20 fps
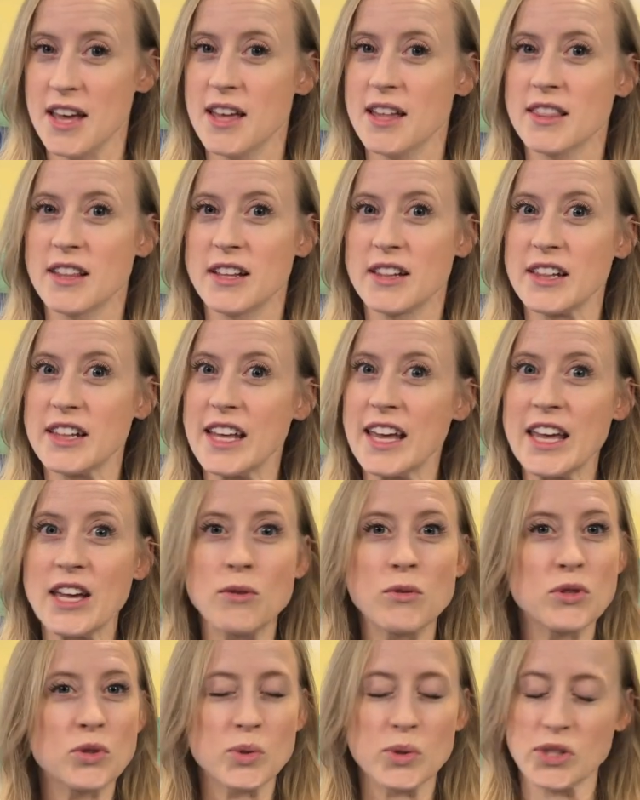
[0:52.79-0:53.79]
The
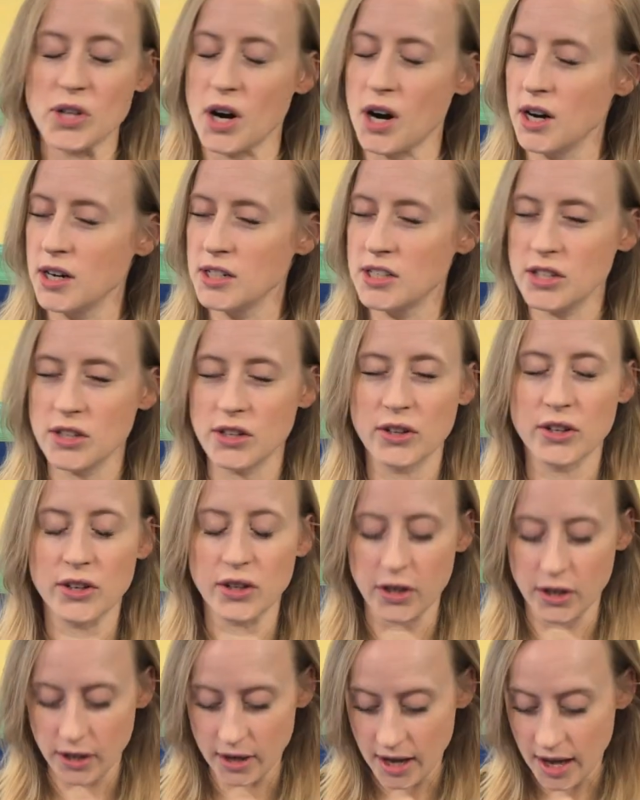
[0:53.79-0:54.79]
language was hard to
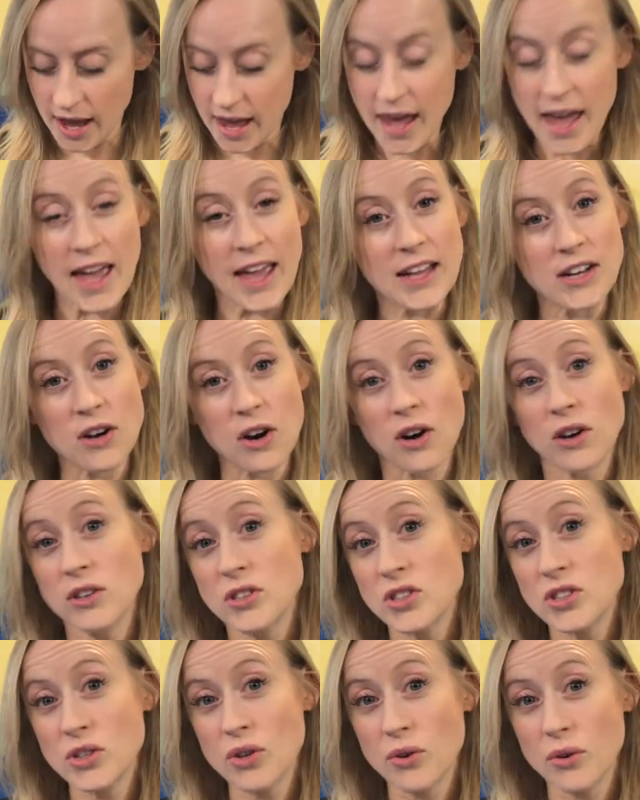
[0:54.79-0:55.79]
learn, and
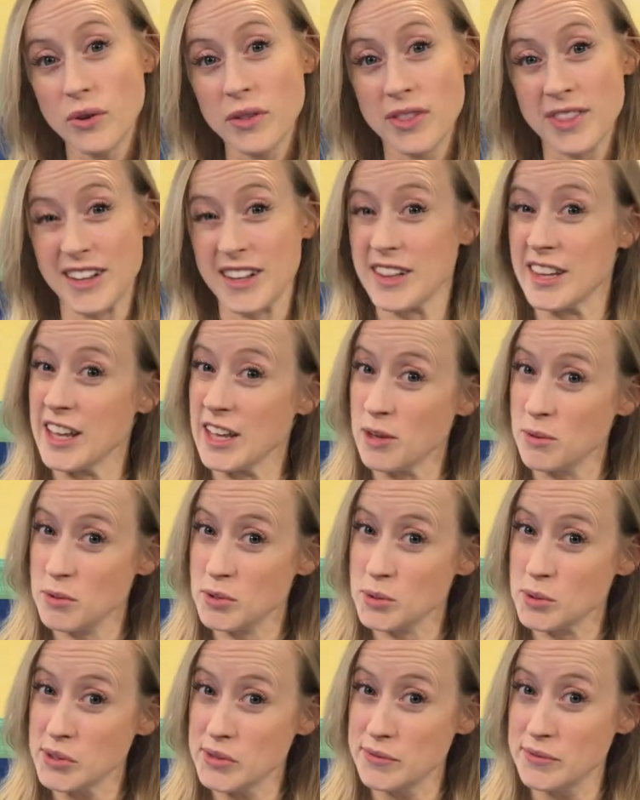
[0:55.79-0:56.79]
also the language
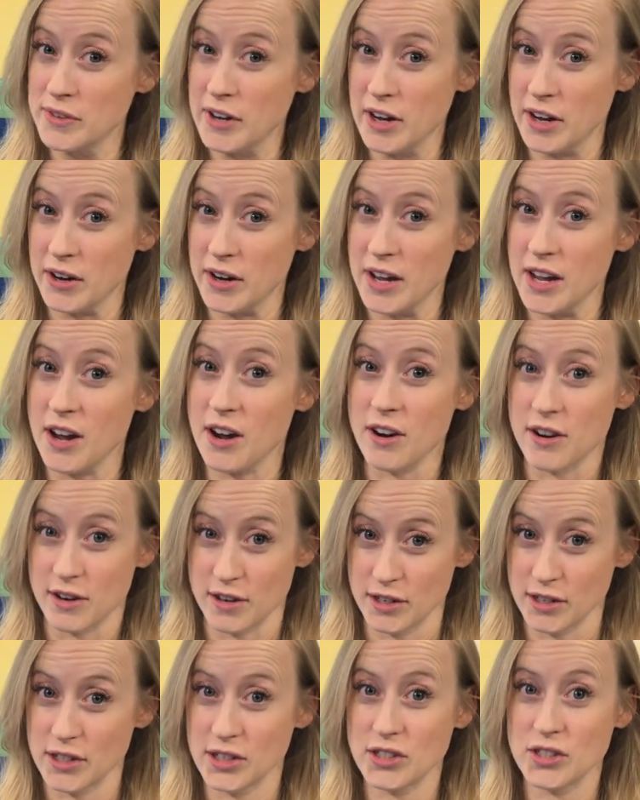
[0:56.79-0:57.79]
was very
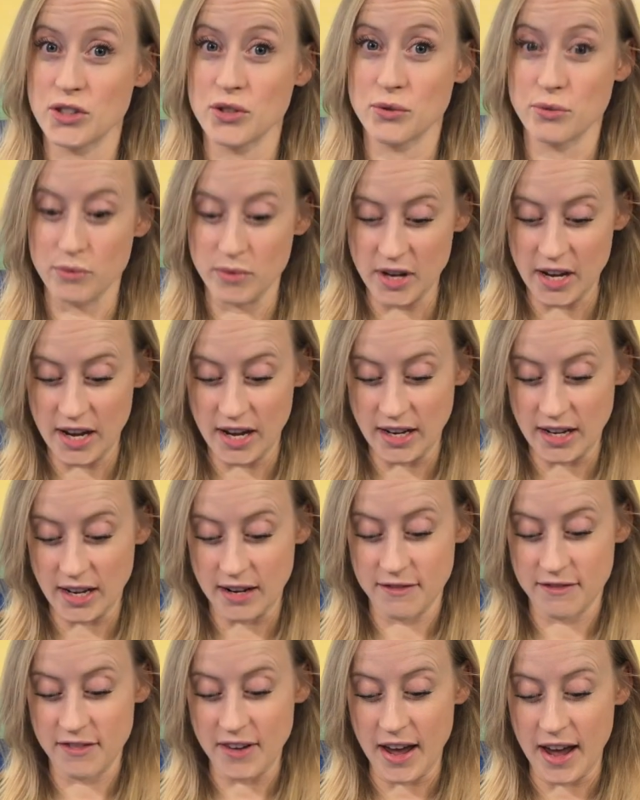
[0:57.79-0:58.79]
hard to read. In
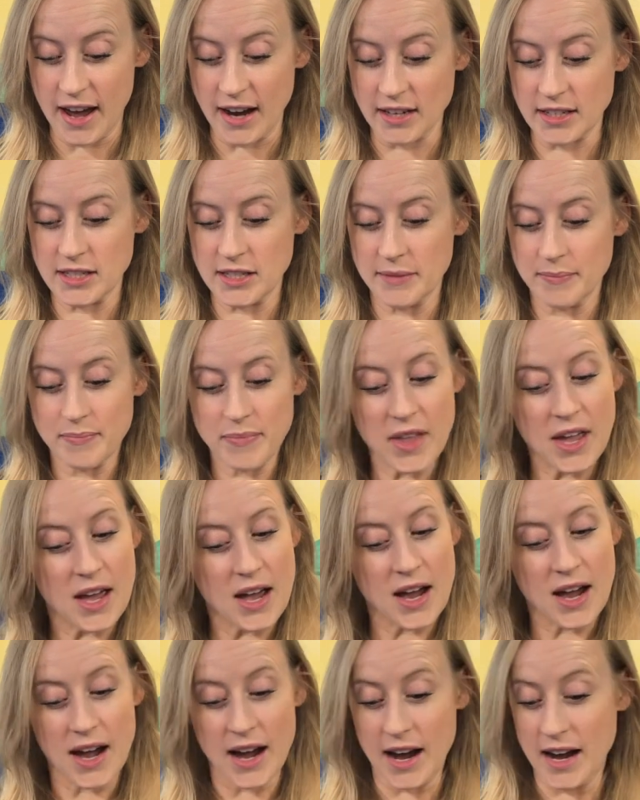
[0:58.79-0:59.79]
fact,
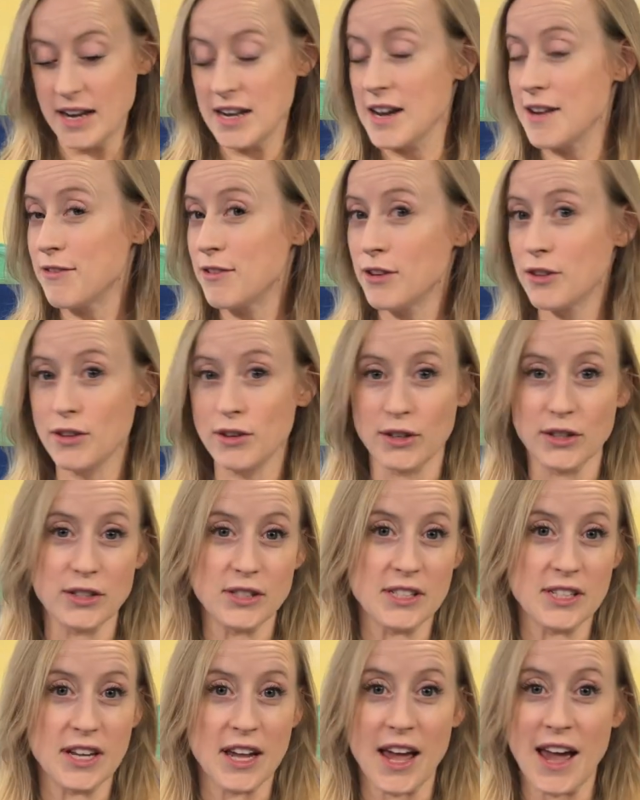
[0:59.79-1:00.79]
I never
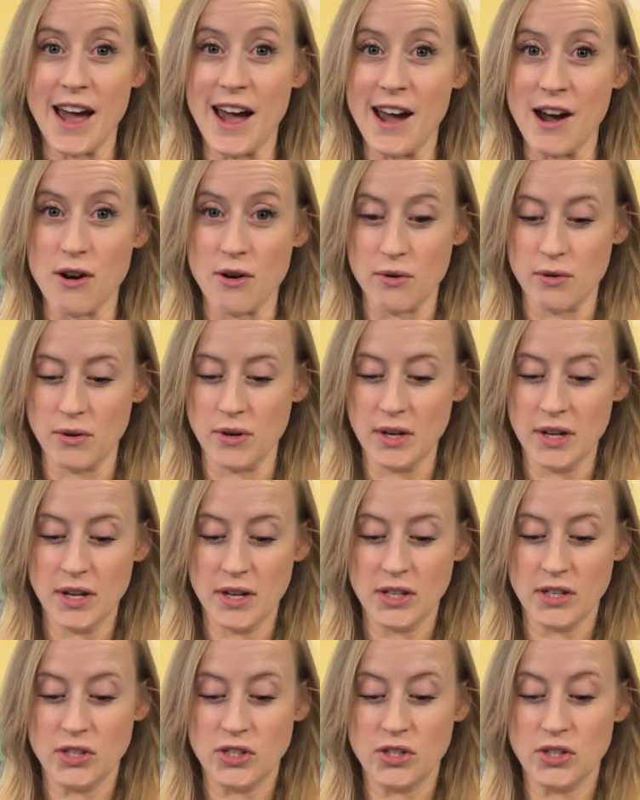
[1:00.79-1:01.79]
learned how
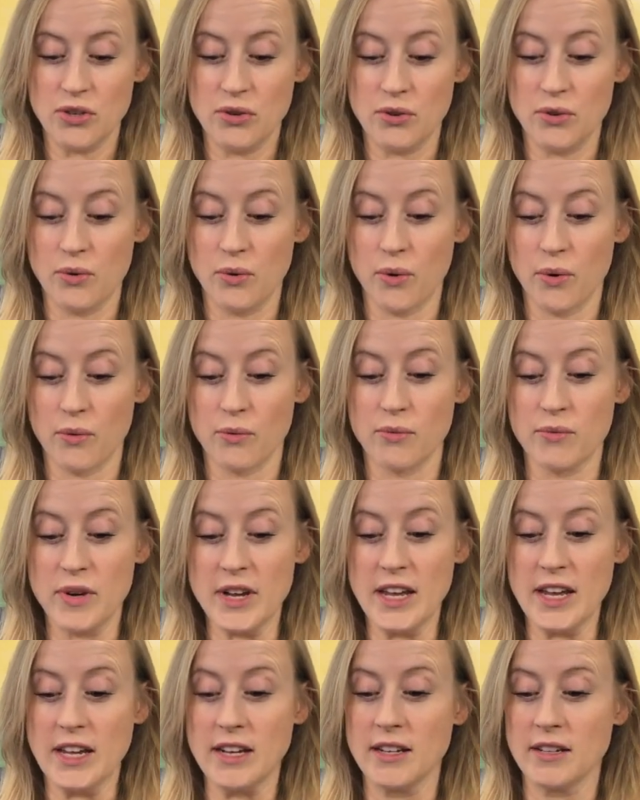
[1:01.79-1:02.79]
to
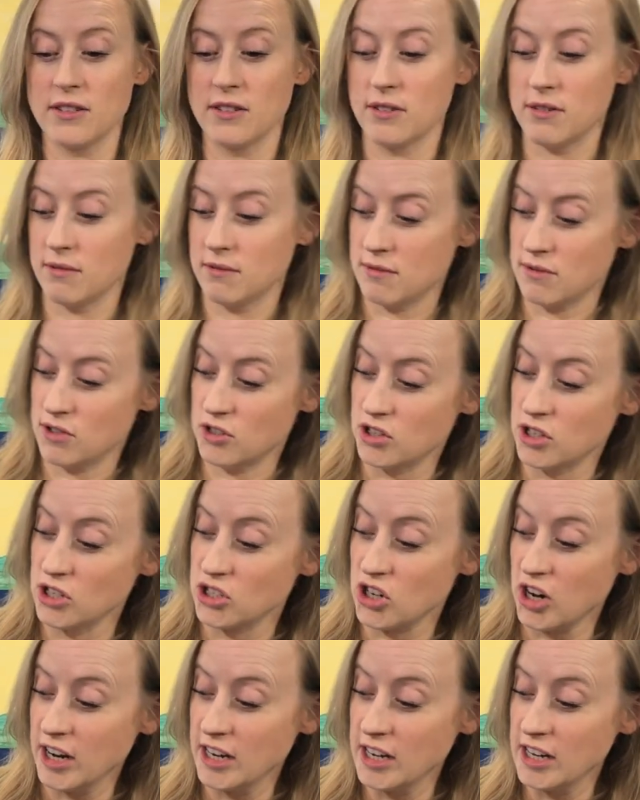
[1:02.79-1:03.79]
read the
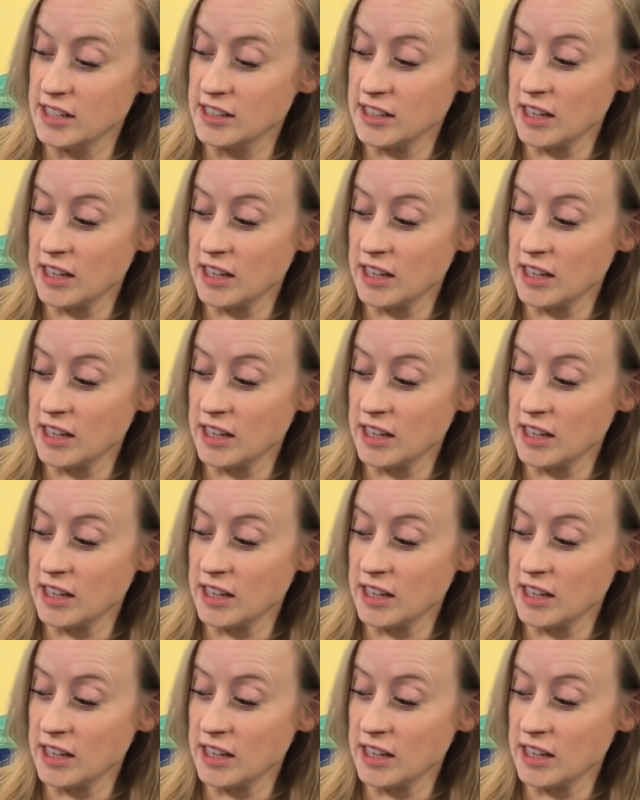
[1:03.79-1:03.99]
Chinese